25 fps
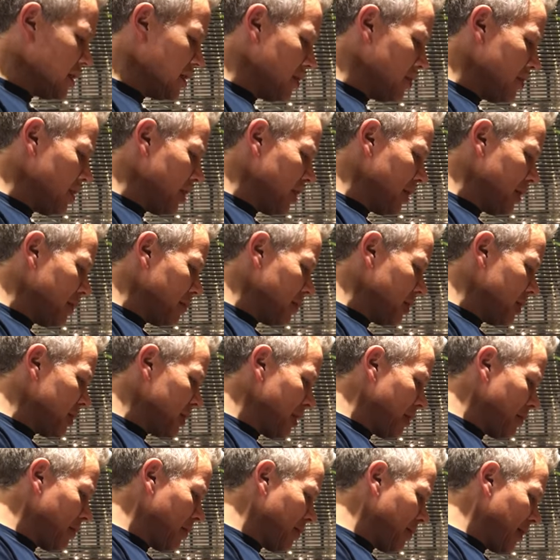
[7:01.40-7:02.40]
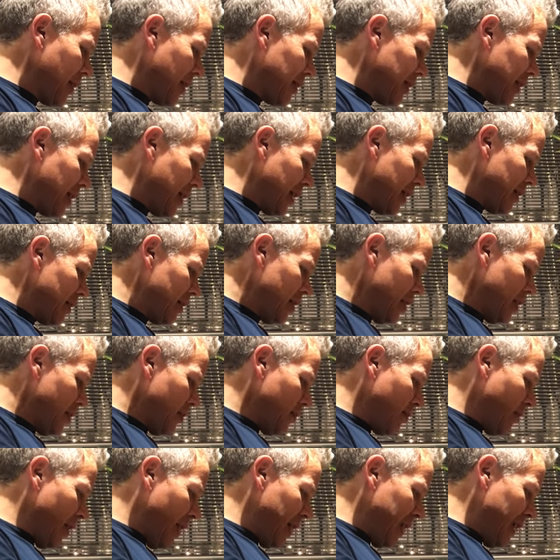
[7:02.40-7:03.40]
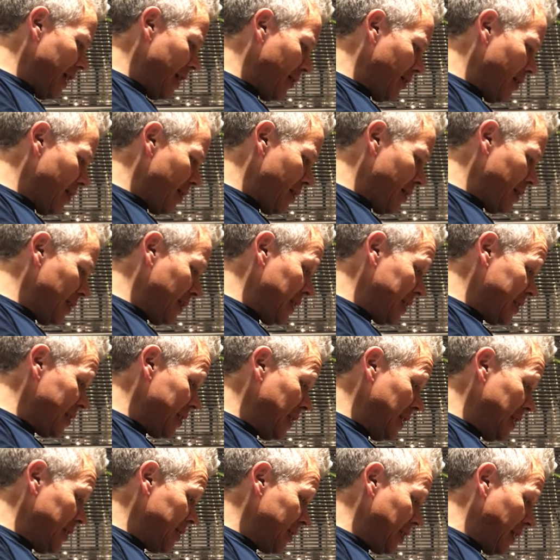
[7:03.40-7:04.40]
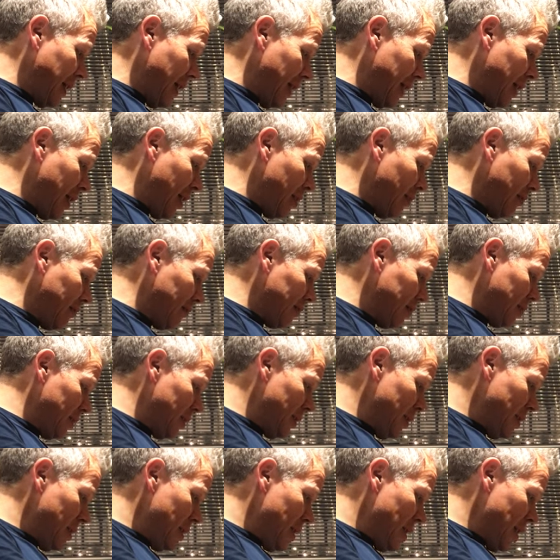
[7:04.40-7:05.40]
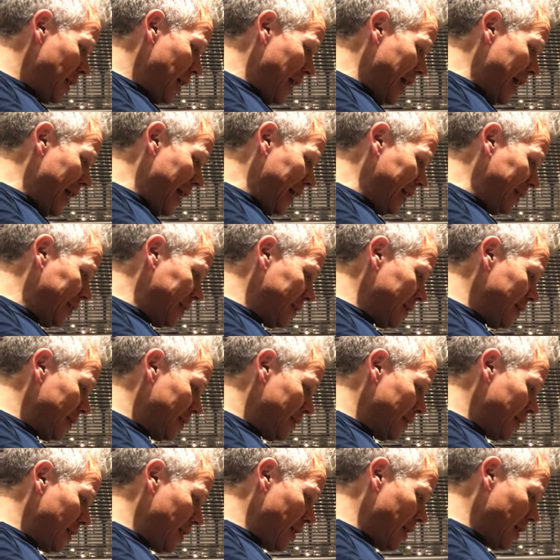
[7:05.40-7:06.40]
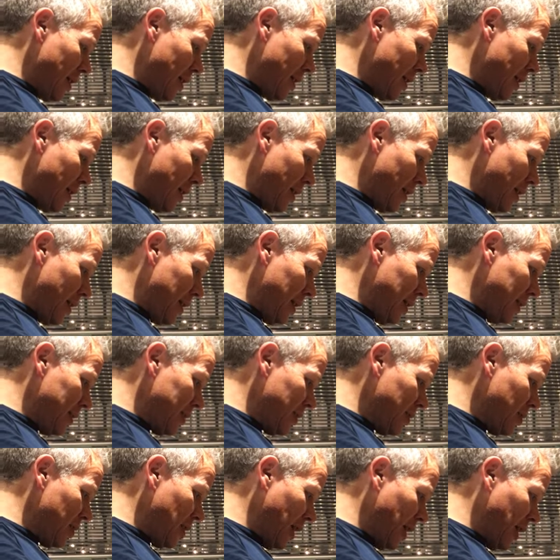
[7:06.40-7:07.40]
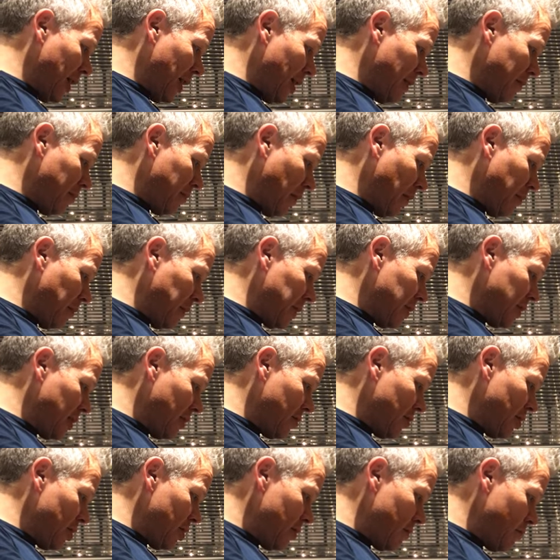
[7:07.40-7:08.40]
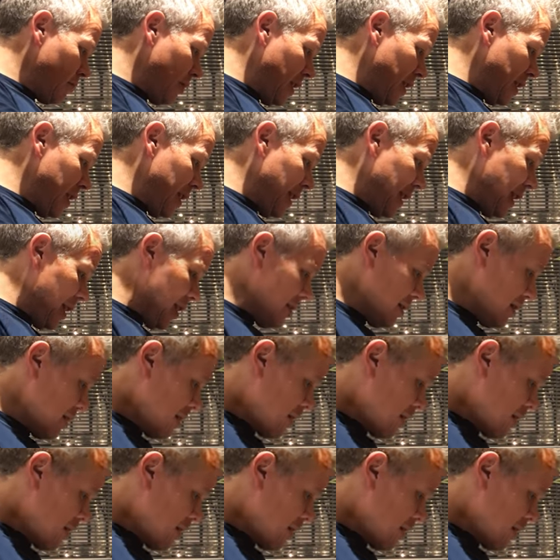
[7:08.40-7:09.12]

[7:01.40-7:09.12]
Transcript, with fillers: ingredient, but somewhere around there right now, this needs to get cold and uh, I need to shake it up properly. So just wait there